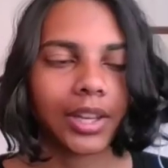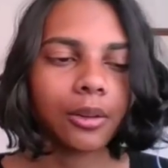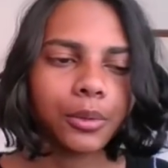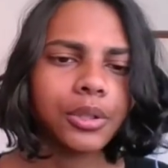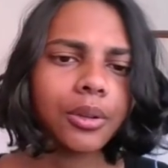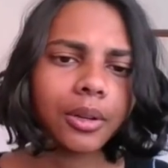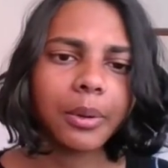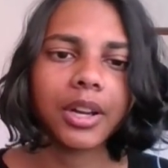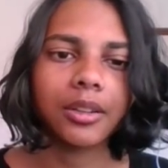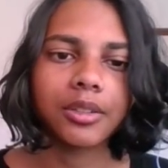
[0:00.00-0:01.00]
And I would talk
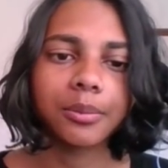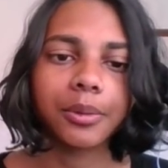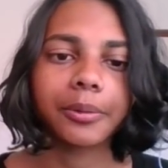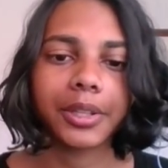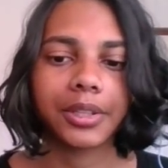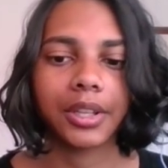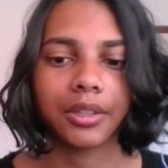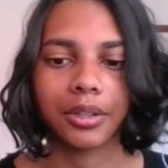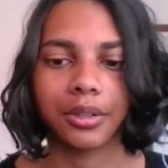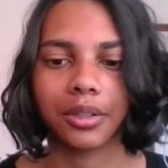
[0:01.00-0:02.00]
about how simple
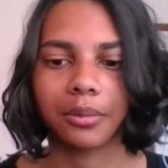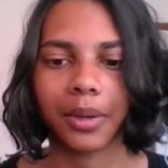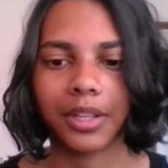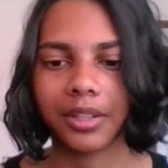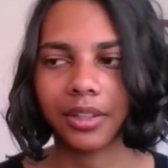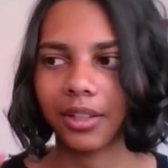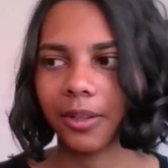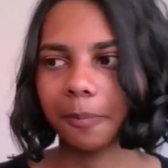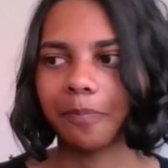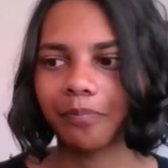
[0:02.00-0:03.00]
research could just
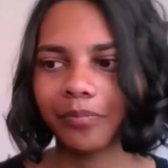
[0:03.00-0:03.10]
basically